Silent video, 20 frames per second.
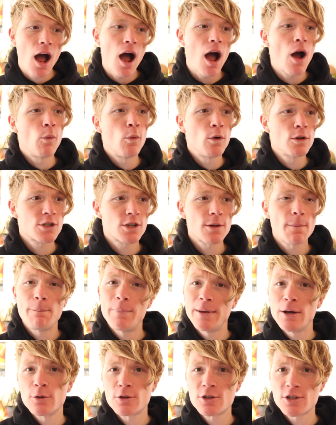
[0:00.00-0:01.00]
I want to
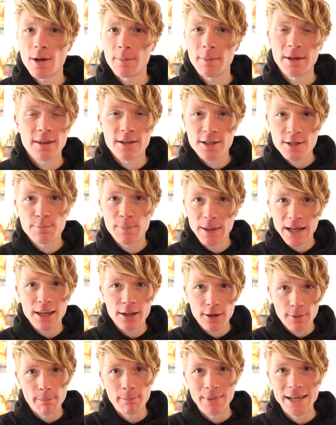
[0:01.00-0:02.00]
build something that's
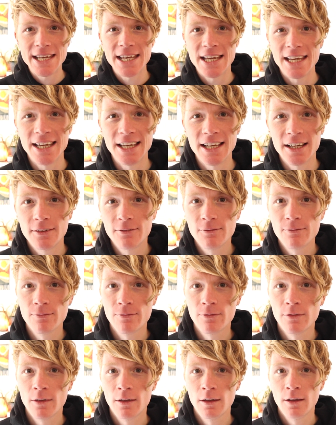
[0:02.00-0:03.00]
bigger than me here.
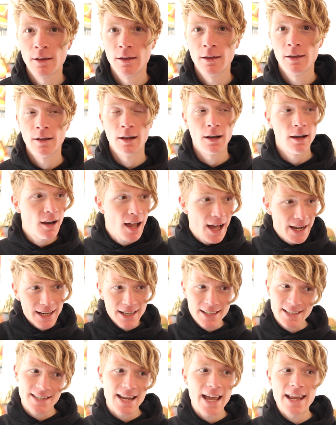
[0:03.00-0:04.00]
Like
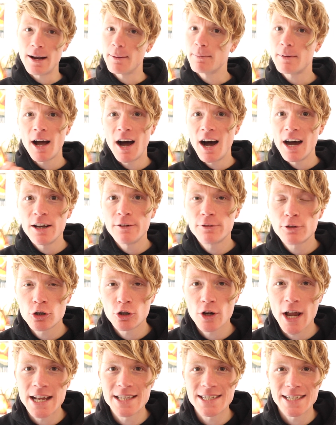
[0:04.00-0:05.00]
I said, I'm kind of
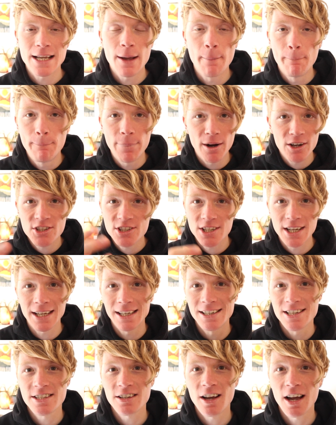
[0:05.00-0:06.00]
creating a
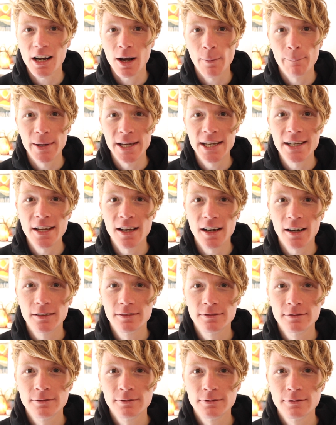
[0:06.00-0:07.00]
busking encyclopedia,
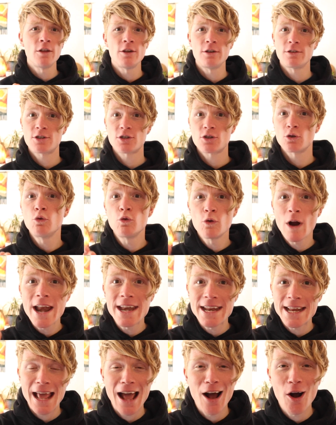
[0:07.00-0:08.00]
and one that's
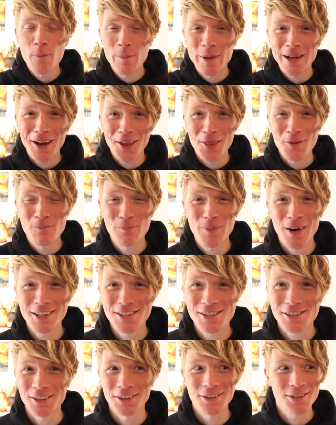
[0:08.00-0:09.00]
already helping other
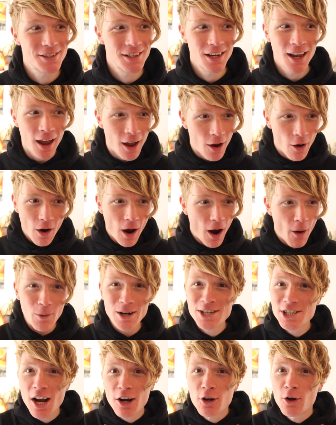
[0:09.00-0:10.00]
buskers,
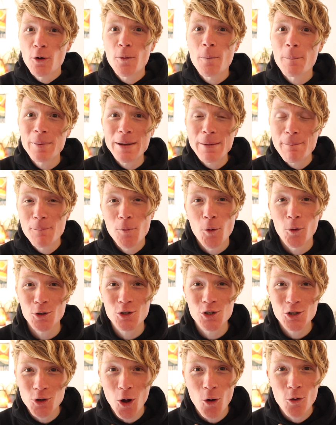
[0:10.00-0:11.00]
which I couldn't be
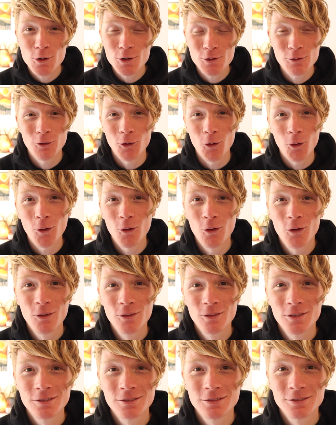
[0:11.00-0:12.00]
more stoked for. I
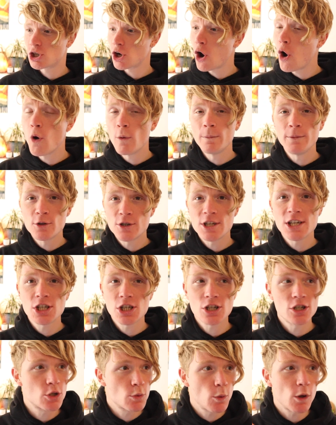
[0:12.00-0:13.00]
want to show
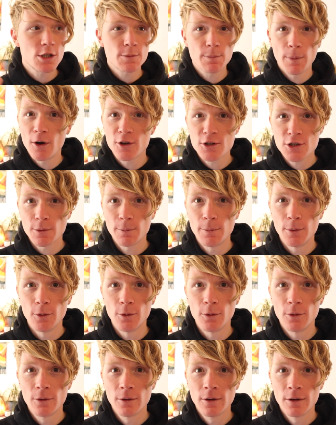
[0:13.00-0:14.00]
musicians what's
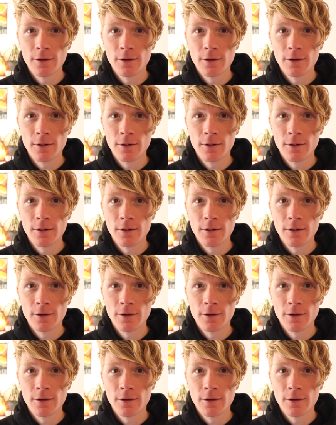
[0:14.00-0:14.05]
possible.